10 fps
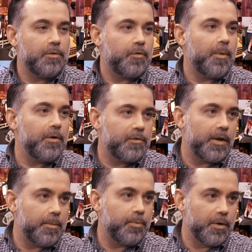From our
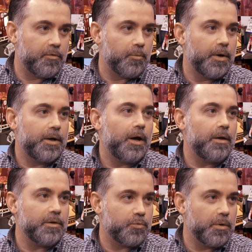standpoint, from Wayne
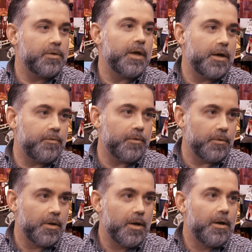College, we're
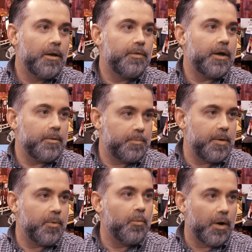thankful that
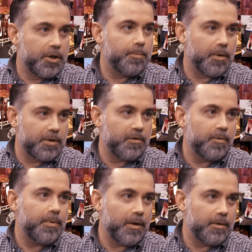people want to
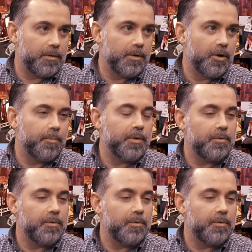participate, but